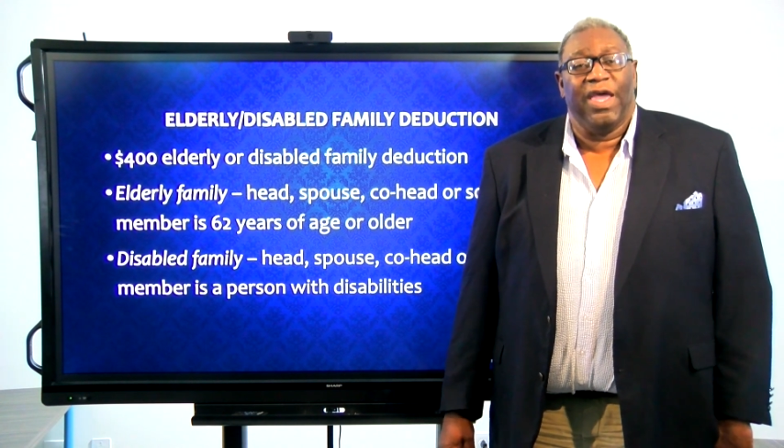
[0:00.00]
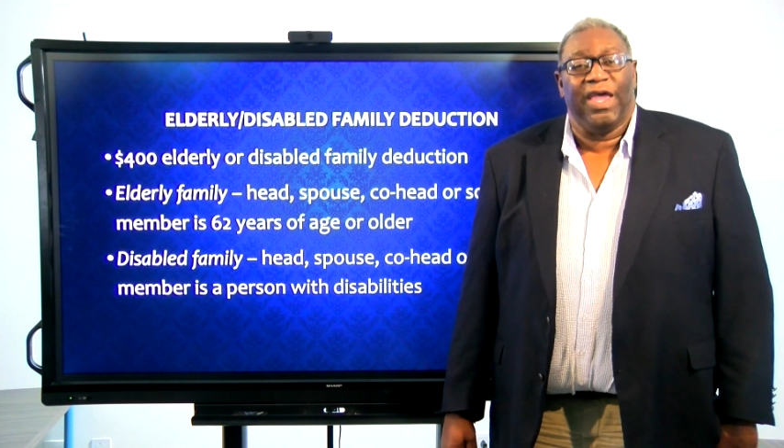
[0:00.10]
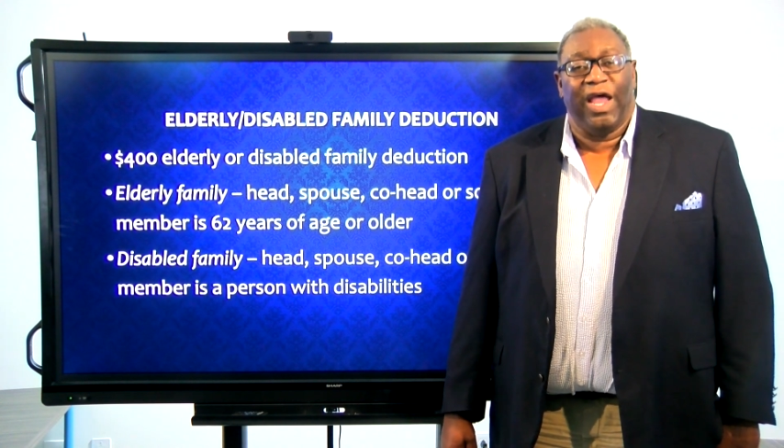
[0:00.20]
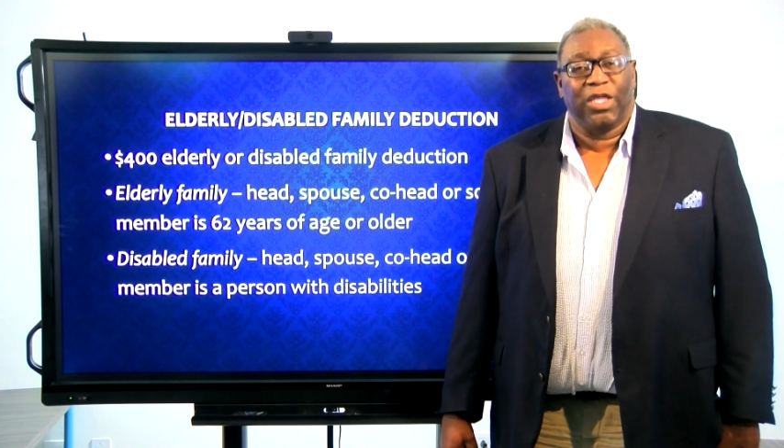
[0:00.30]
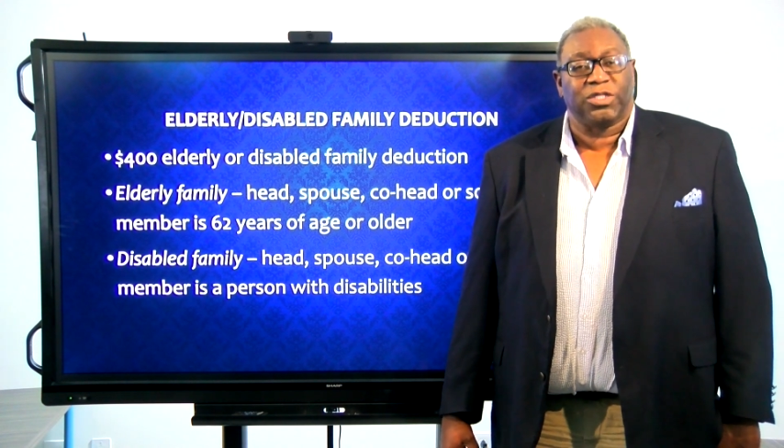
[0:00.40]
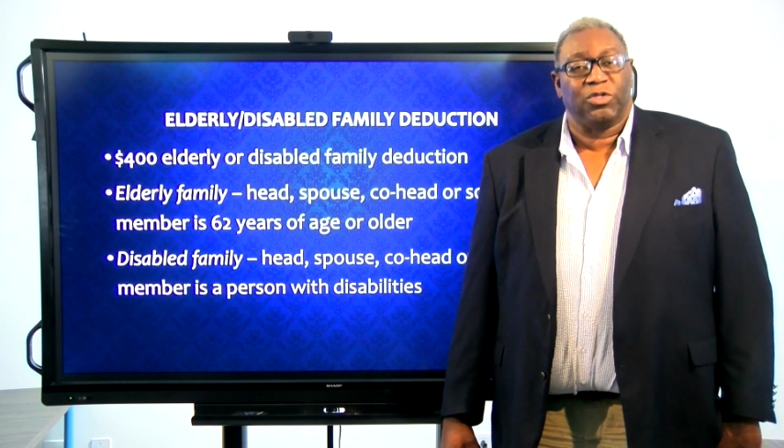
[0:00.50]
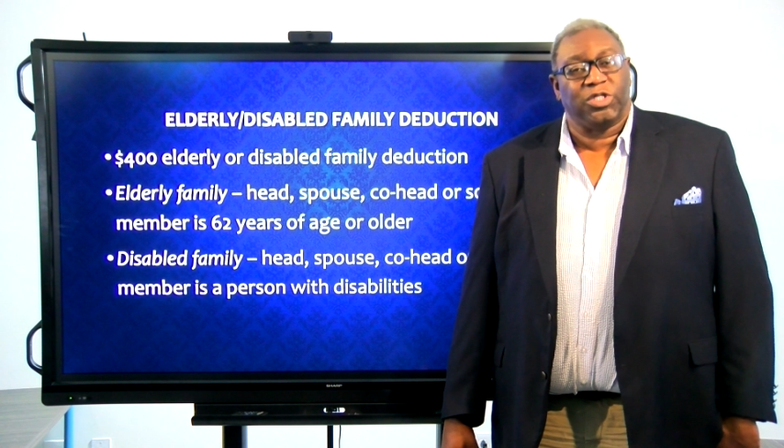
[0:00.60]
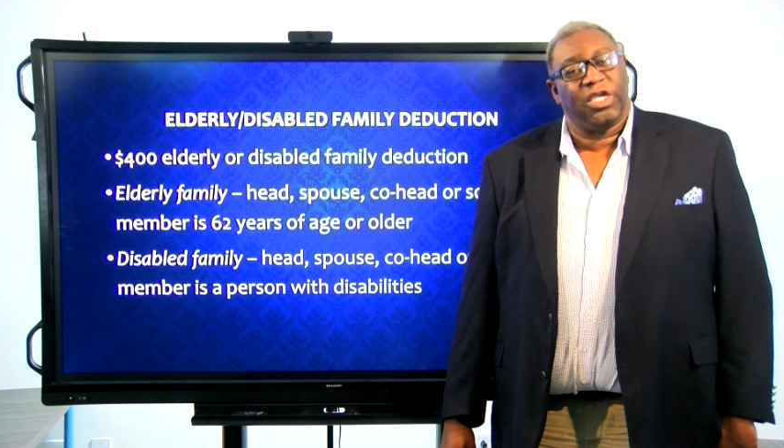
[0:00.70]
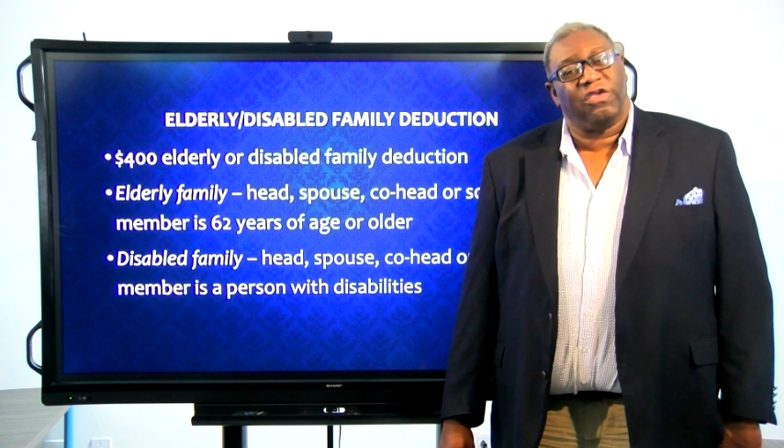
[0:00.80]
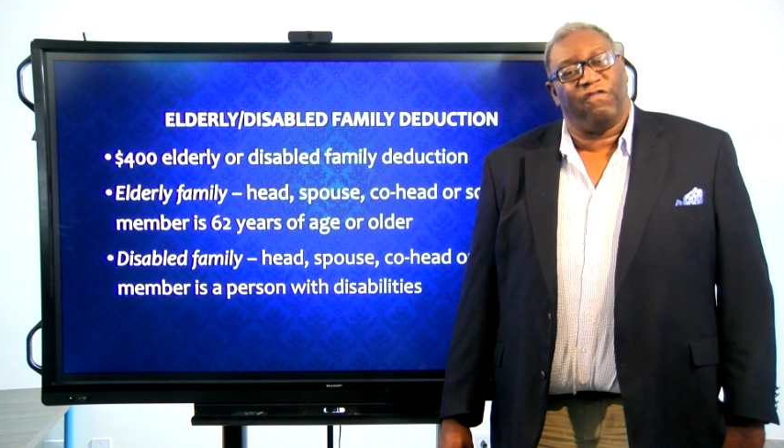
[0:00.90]
And also
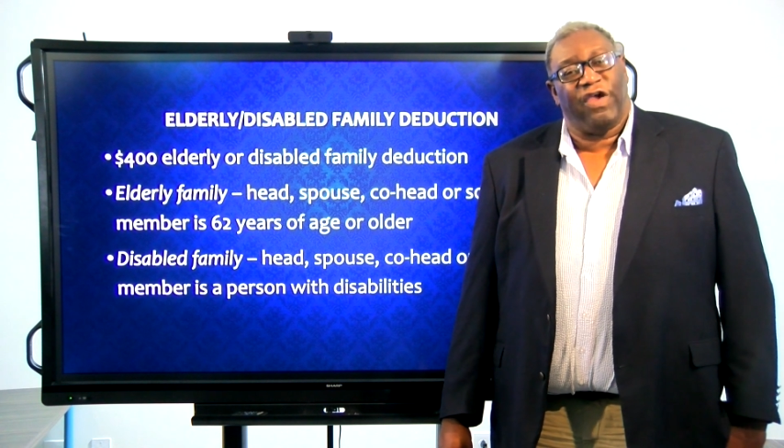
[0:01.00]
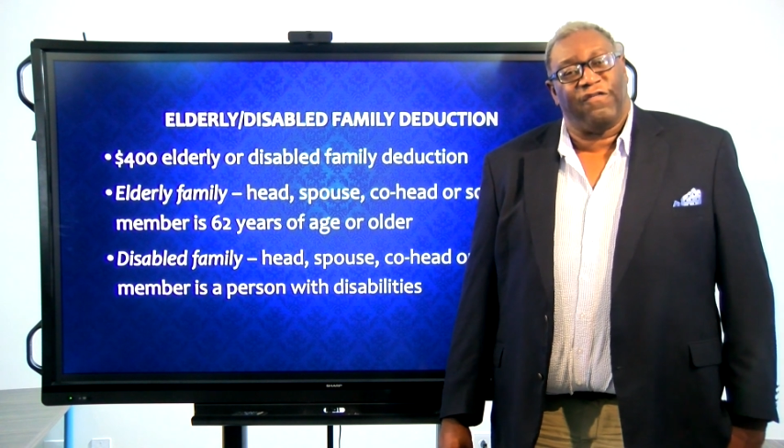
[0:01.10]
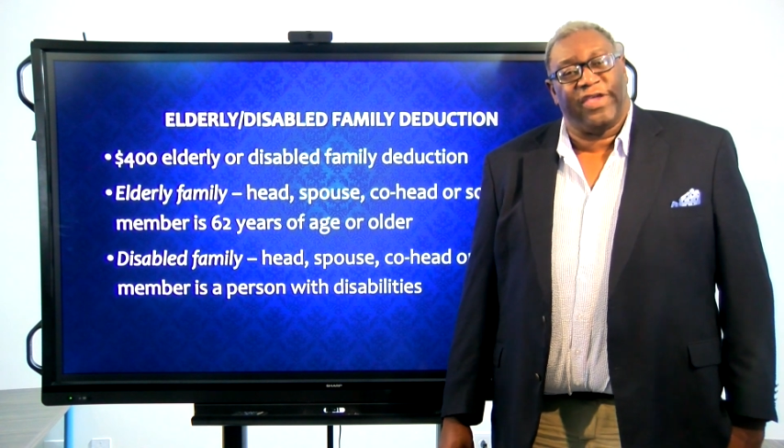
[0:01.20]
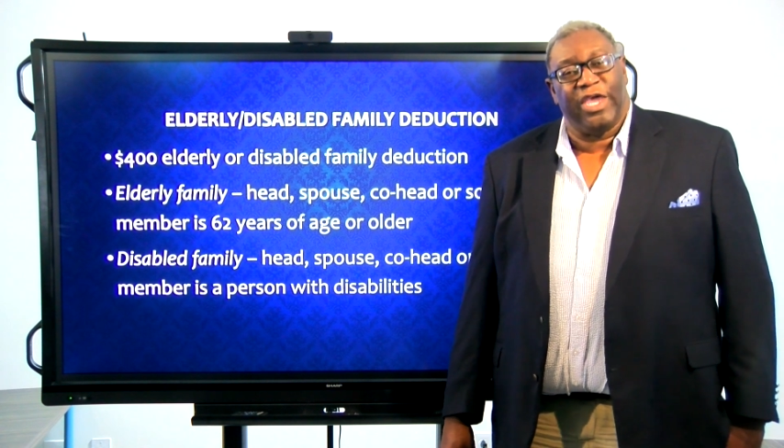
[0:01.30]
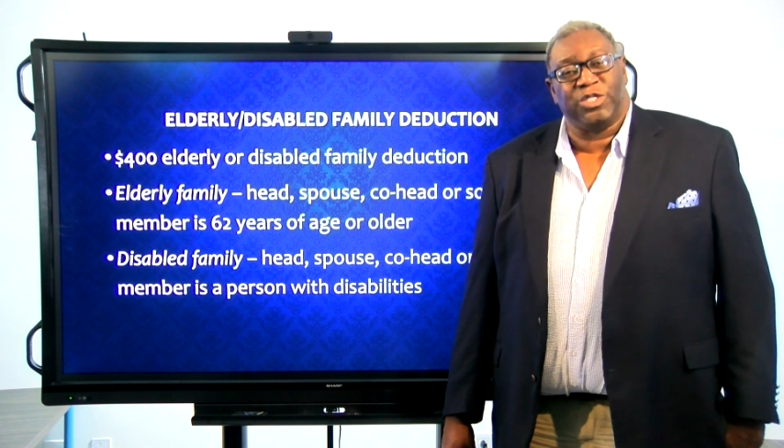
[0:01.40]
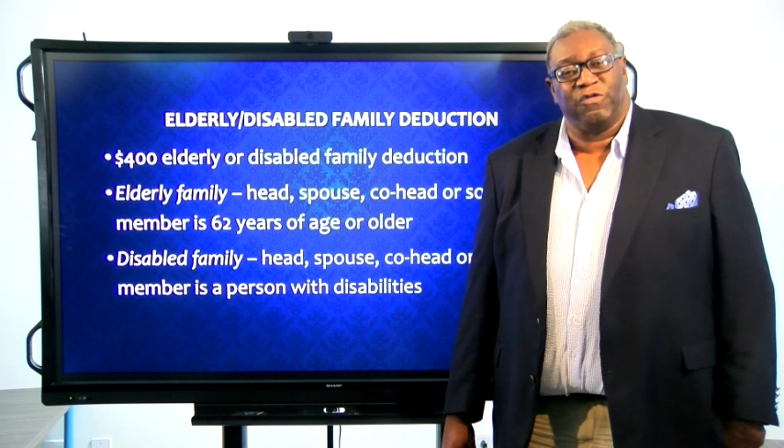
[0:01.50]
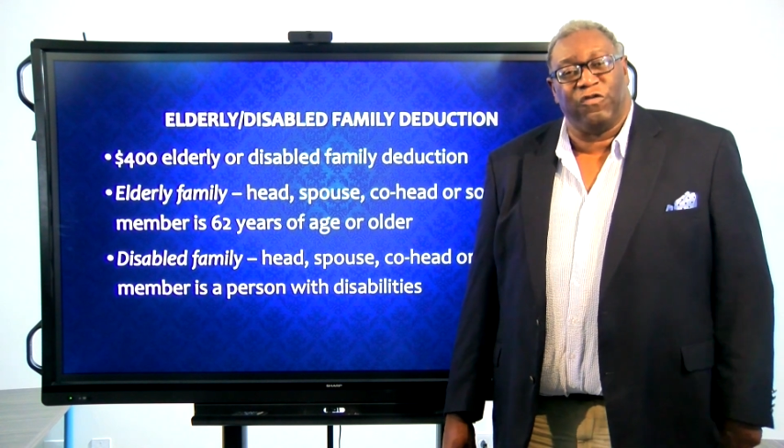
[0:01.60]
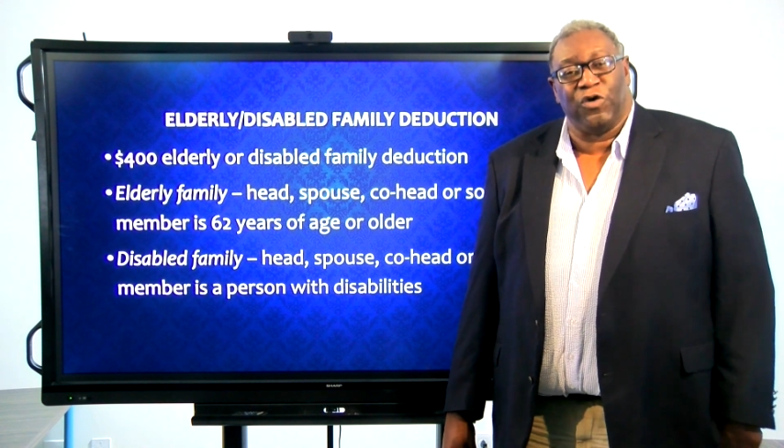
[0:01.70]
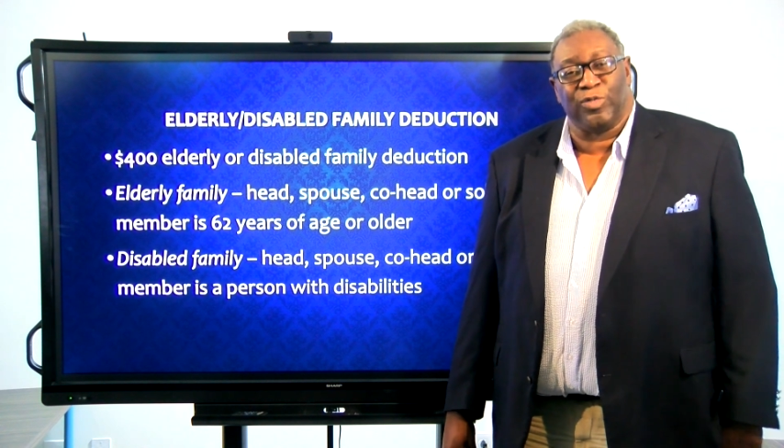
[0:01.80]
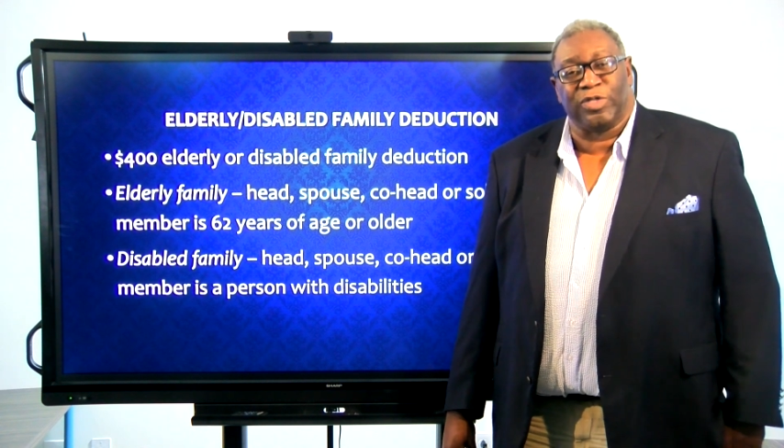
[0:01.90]
check your verification
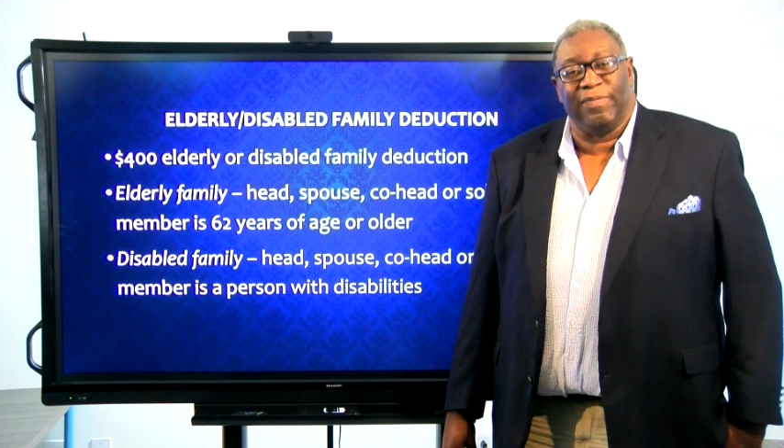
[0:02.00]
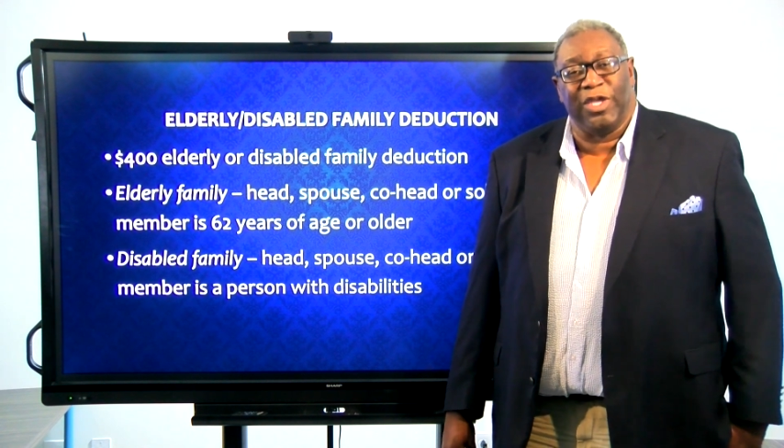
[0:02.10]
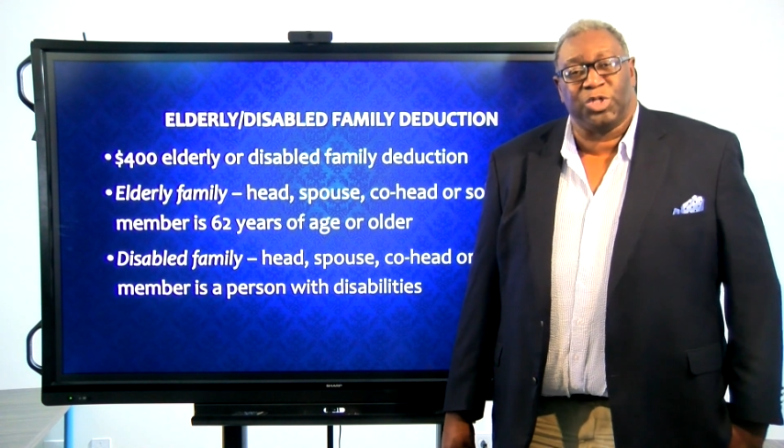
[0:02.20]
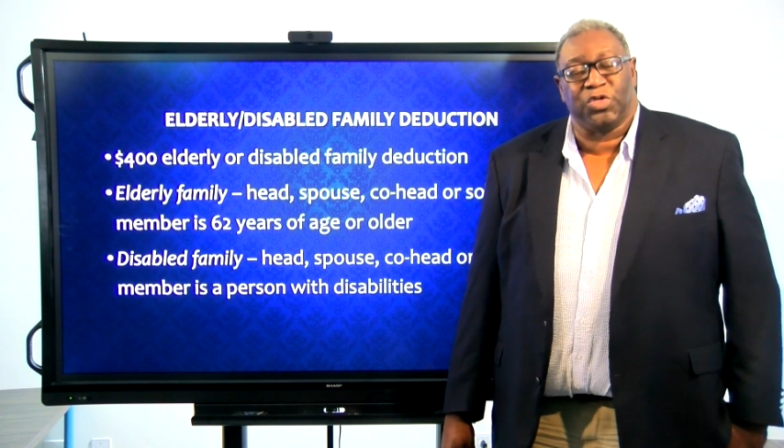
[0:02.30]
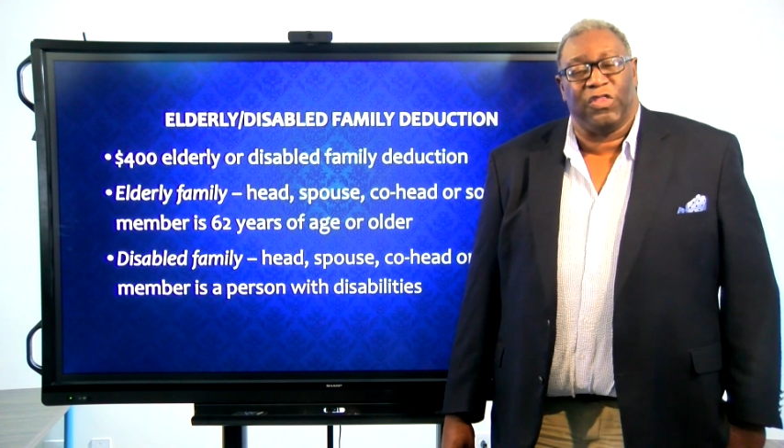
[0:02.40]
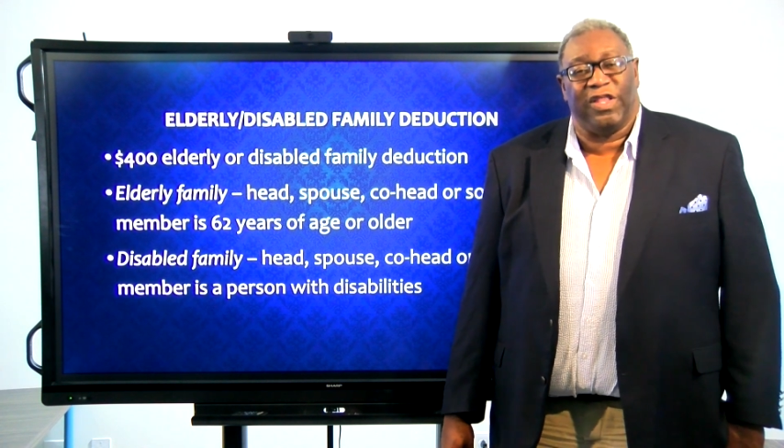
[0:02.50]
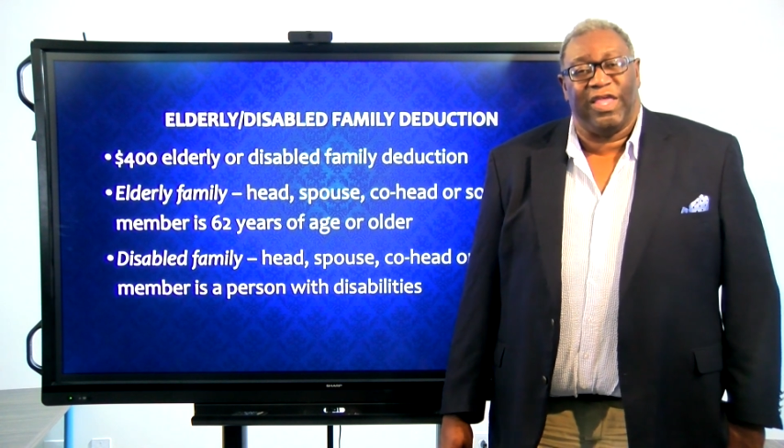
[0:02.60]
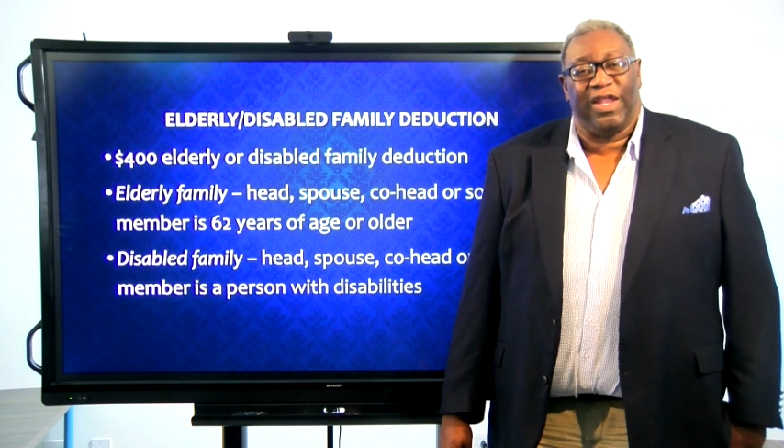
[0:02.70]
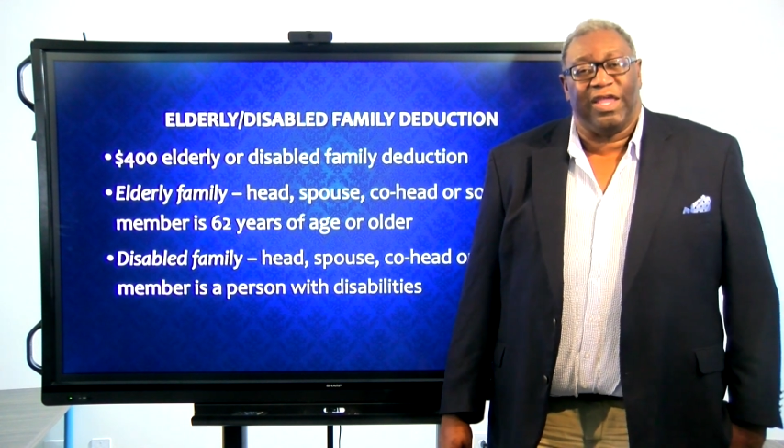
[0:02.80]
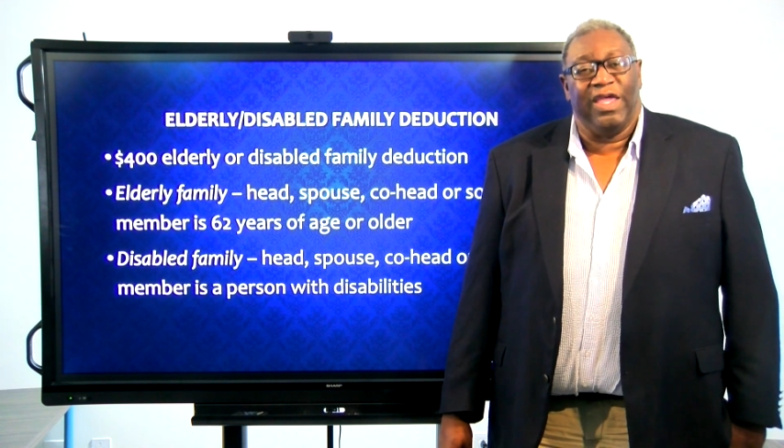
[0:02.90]
forms to make sure that
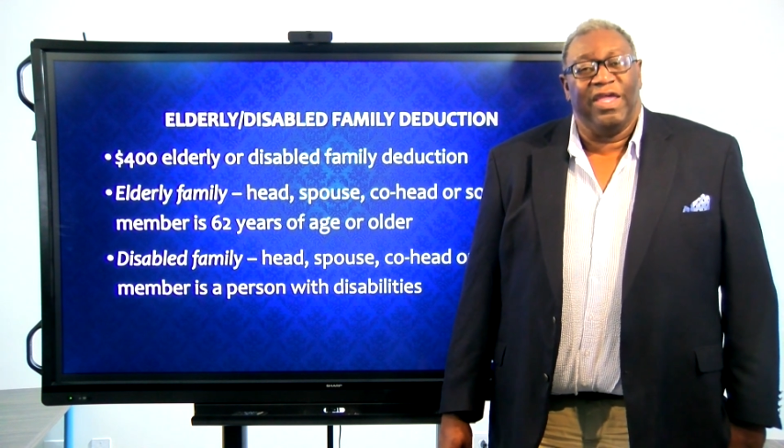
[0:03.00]
that